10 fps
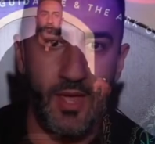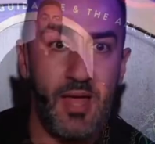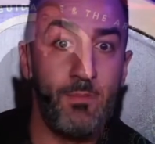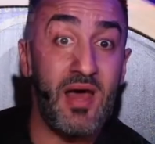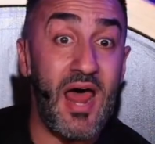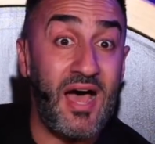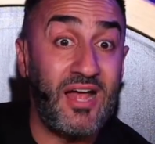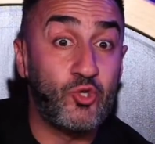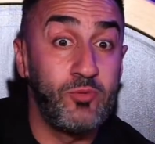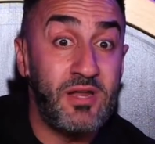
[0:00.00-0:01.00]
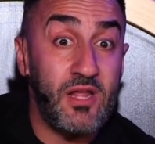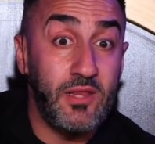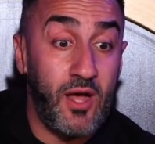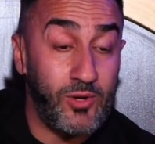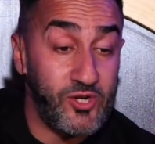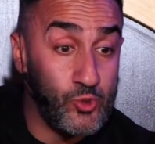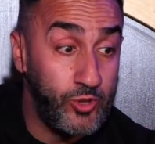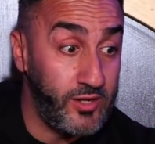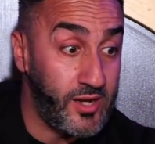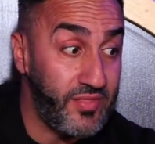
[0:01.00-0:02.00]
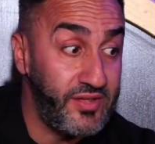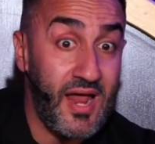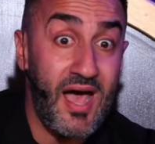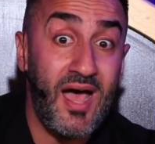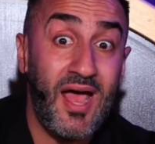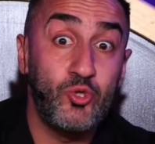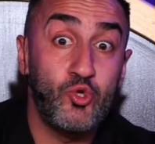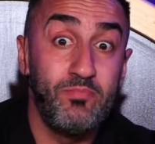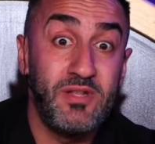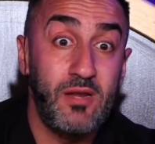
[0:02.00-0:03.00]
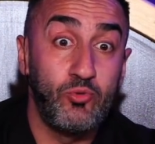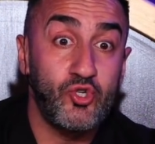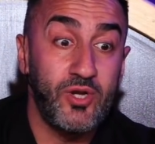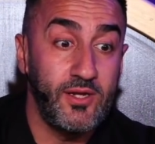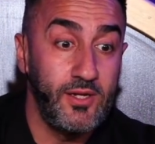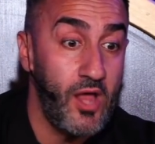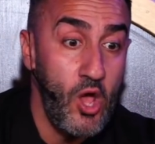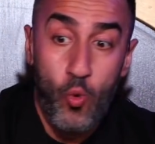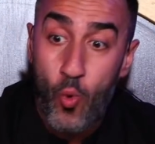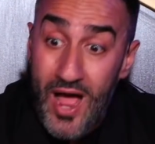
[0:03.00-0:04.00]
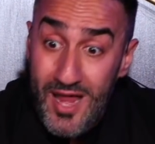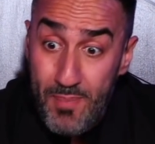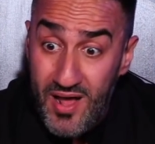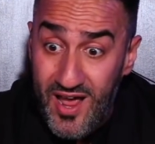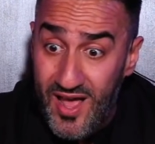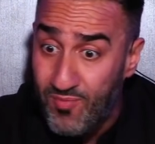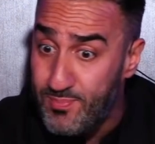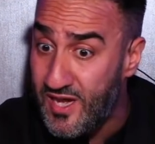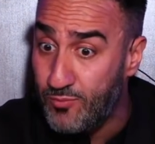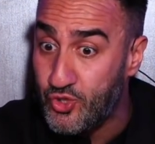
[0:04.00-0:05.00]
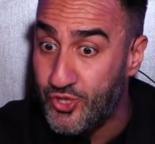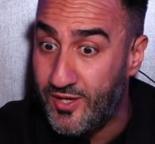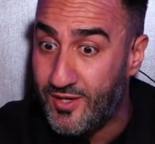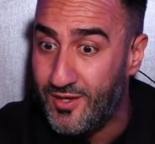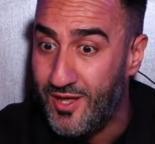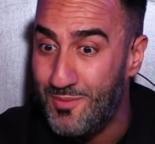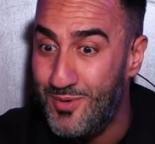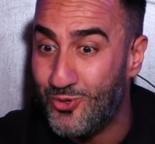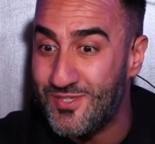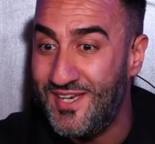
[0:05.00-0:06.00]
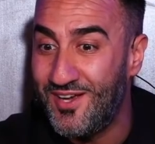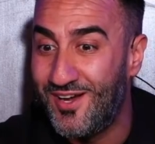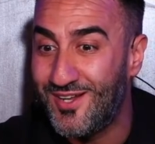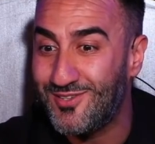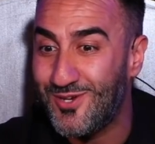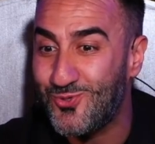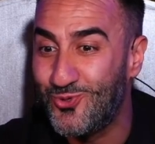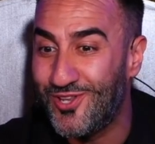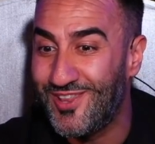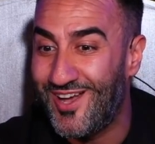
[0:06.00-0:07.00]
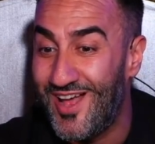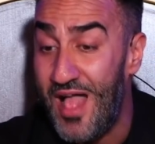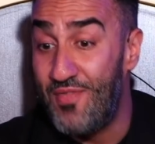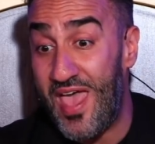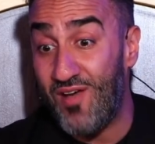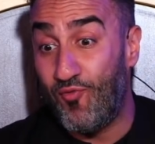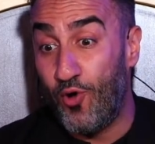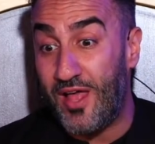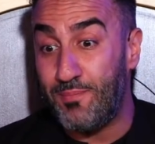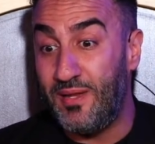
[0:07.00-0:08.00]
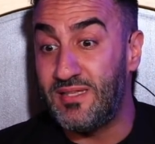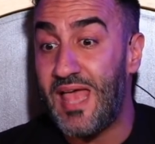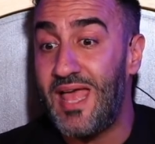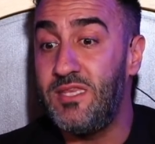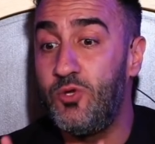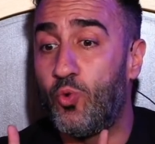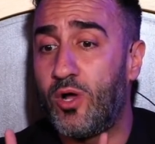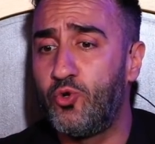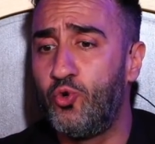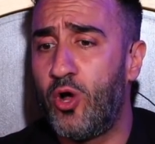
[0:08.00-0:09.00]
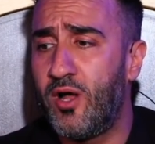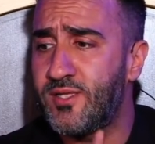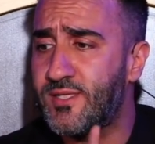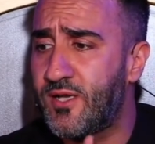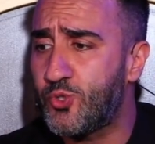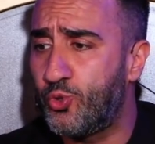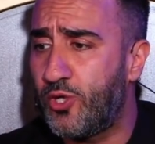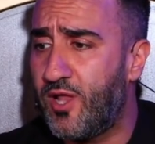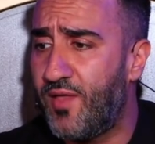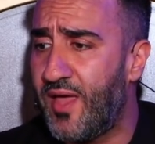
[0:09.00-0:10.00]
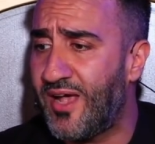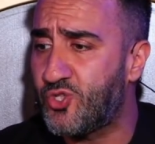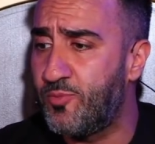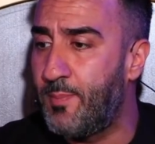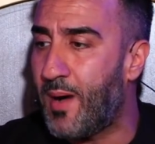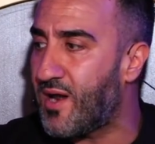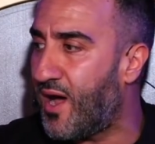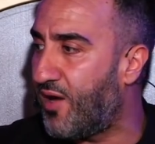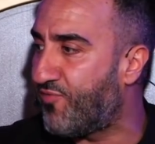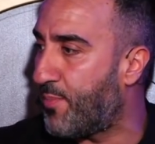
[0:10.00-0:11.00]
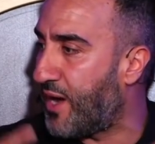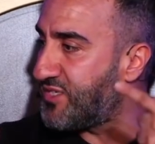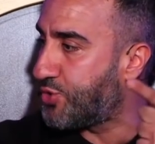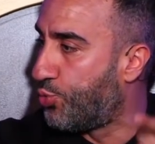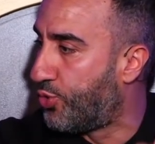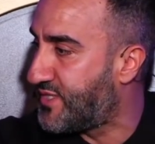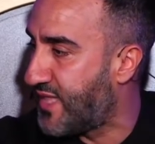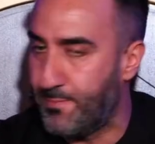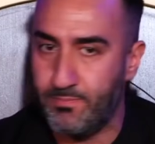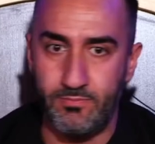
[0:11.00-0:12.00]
Bara'atun min Allah wa rasulah illadheena ahadtum min al-mushrikeen. Why bara'ah min al-mushrik? Because he hurt Rasulullah. Therefore, that means anyone who hurts Rasulullah, there has to be bara'ah from us towards them.